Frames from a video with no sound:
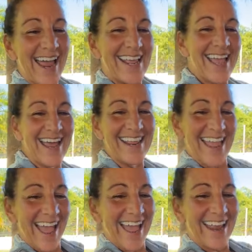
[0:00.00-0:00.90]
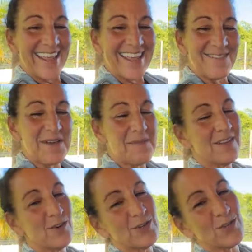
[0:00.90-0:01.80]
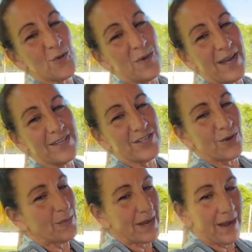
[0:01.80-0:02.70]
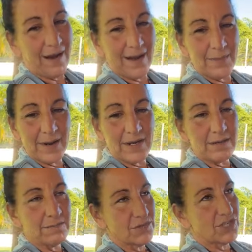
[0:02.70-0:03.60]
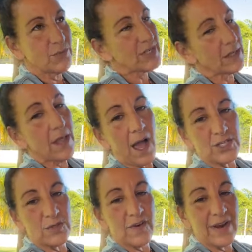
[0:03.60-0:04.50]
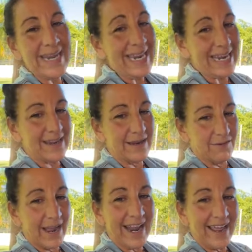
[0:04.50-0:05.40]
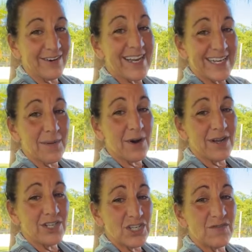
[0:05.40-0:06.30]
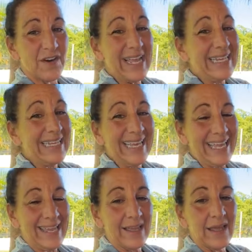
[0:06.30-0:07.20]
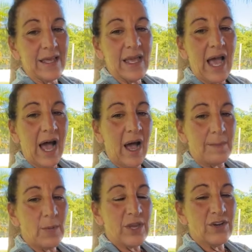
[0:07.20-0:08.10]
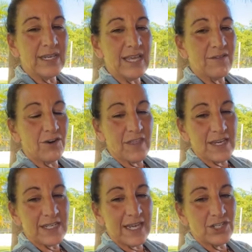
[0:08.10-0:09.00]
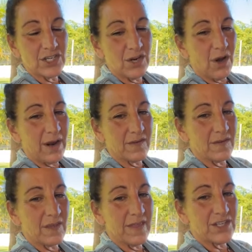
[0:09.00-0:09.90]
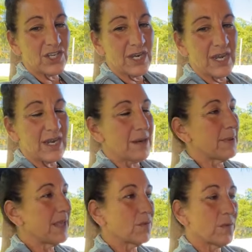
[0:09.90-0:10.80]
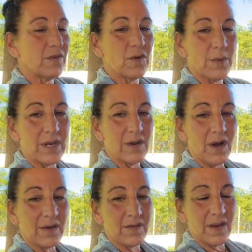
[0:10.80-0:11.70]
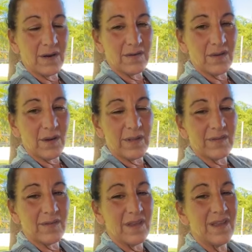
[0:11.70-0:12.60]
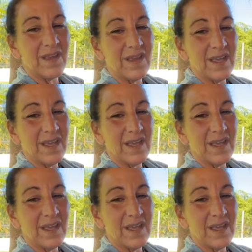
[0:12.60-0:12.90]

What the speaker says: Addy. We miss her so much. Oh my God. But she was a lot. She's very needy. Right, Deborah? She's very clingy. And we couldn't give her the attention, honestly, that she needed because we have so many dogs here. So it's